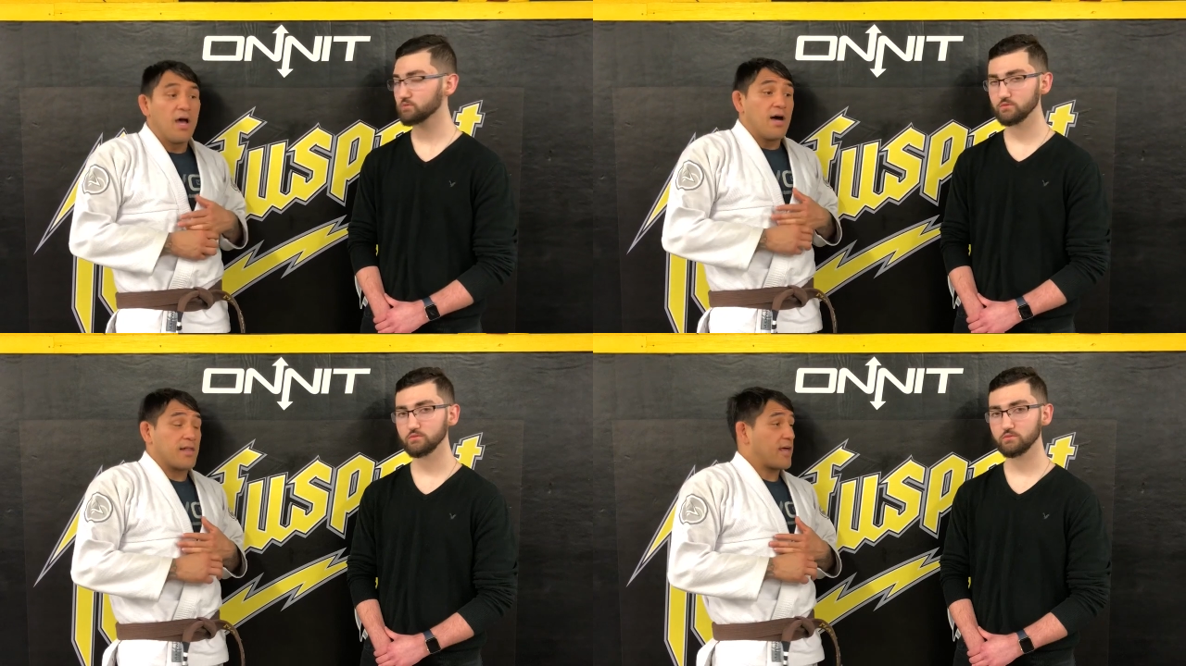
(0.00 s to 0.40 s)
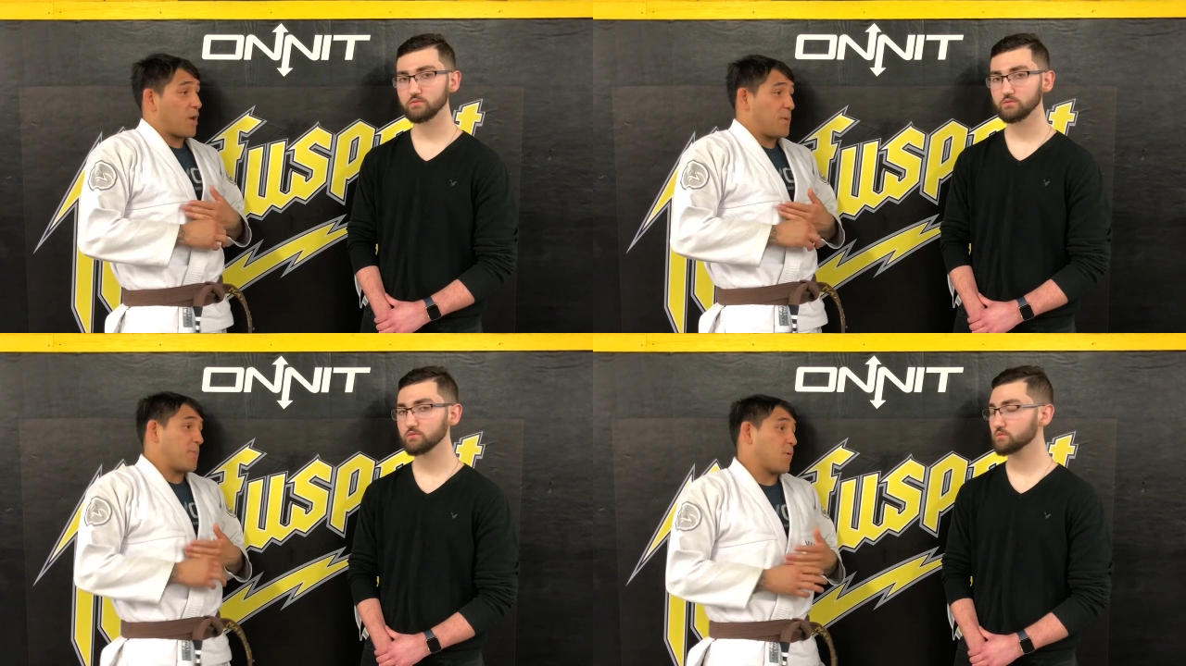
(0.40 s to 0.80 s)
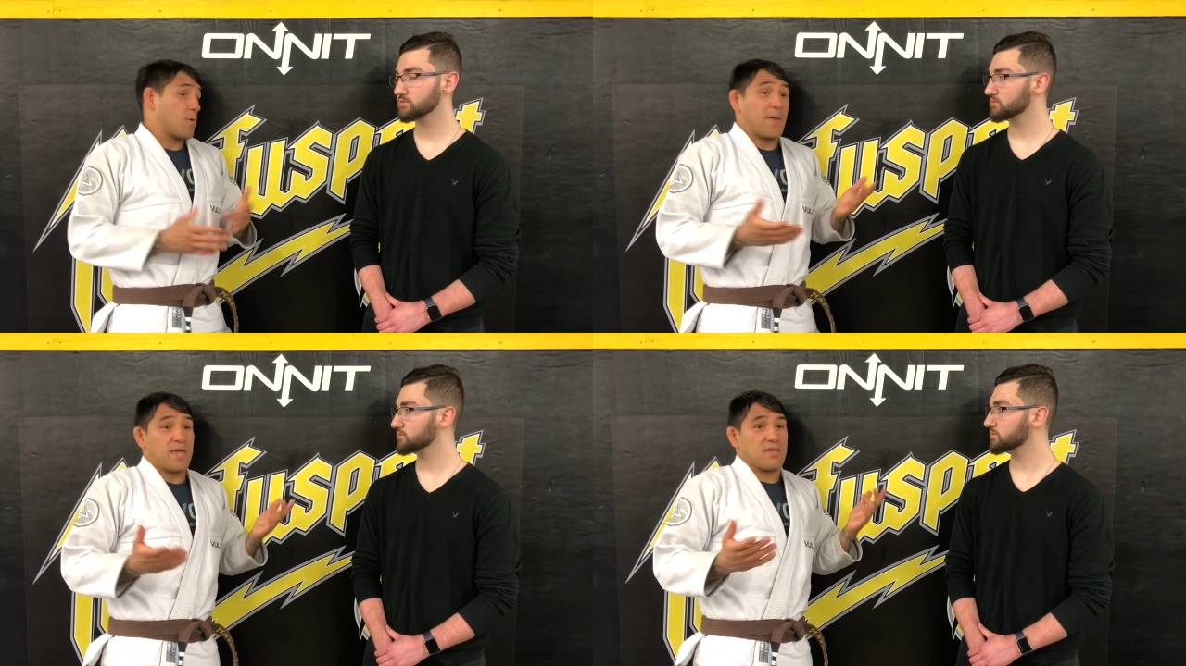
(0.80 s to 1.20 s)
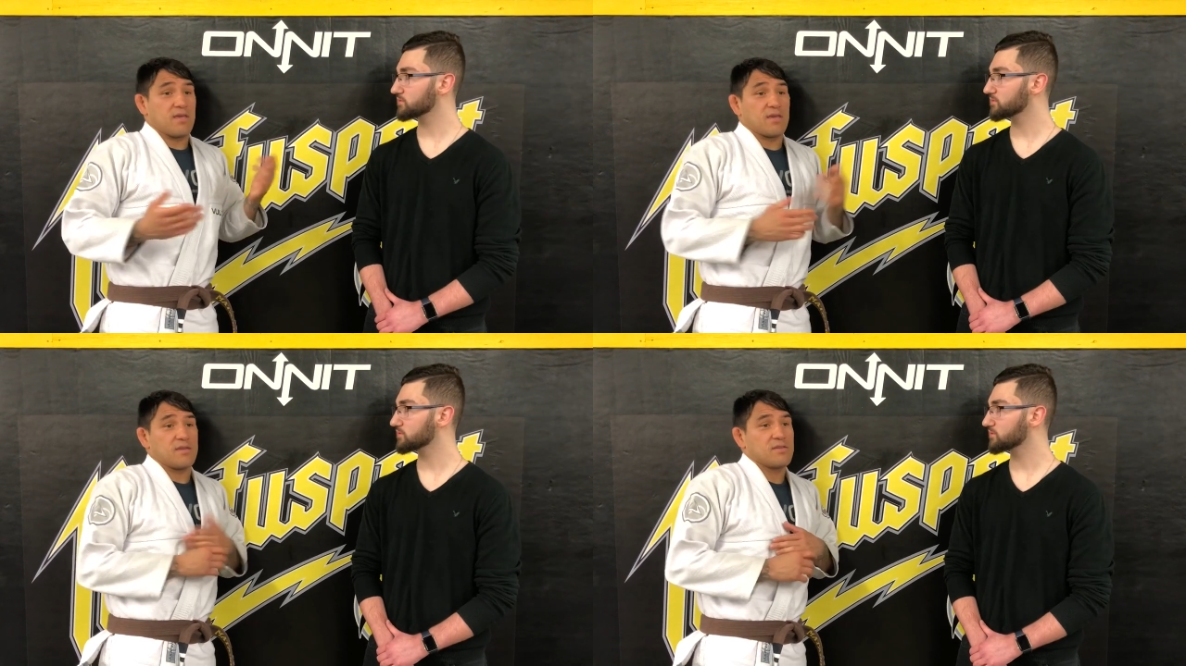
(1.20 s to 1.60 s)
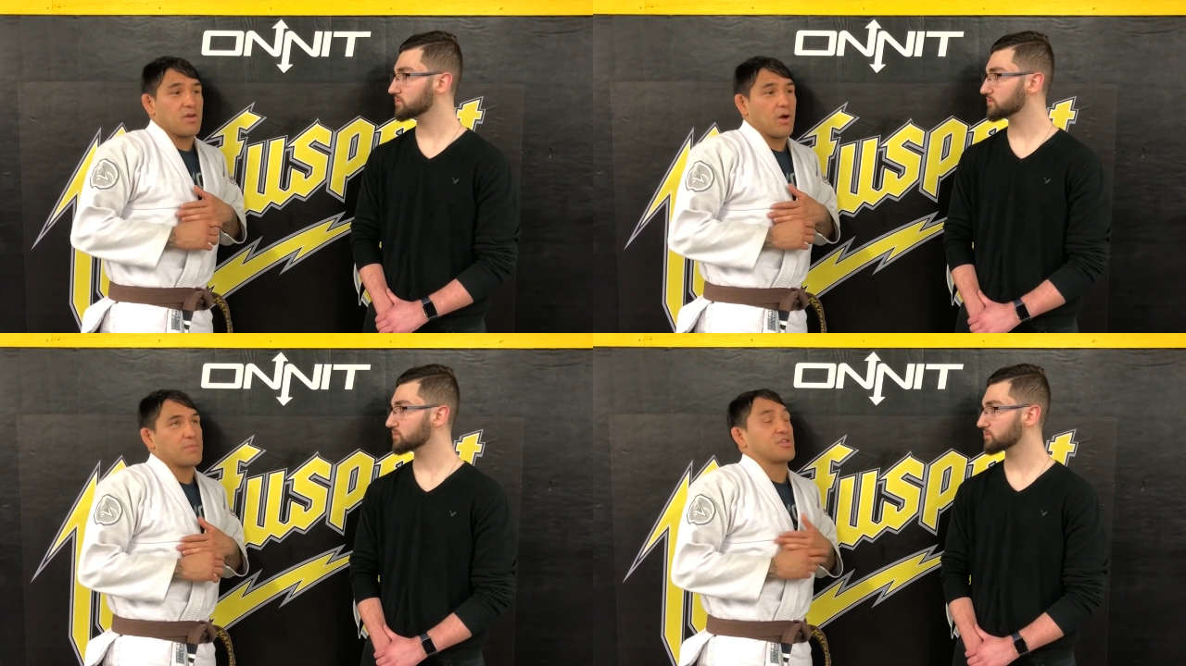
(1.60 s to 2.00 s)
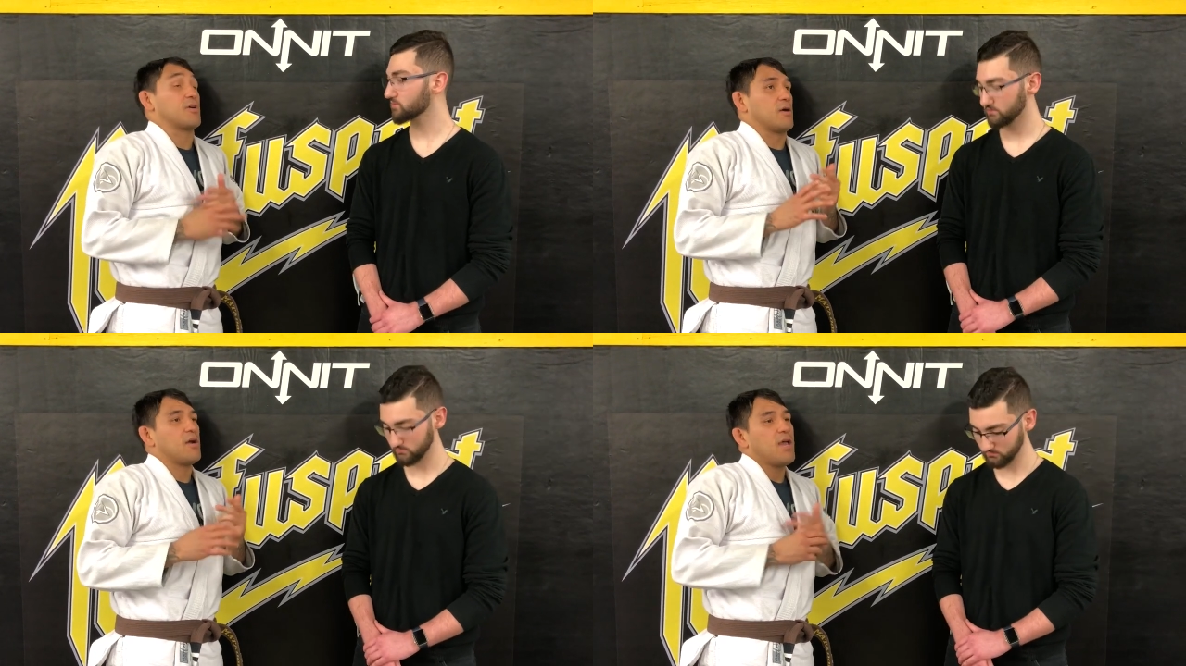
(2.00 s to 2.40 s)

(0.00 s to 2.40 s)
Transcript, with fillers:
Speaker 1: A lot of people were banking, and you know, I'm sure